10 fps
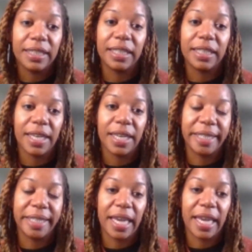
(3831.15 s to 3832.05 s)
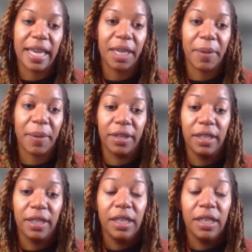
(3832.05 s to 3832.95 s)
that you're saying about
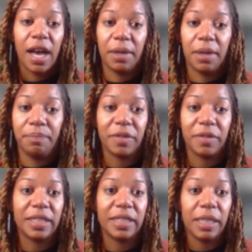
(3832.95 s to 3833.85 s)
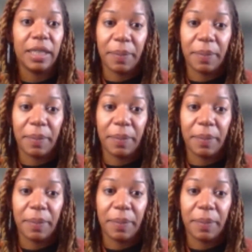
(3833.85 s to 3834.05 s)
the CPAC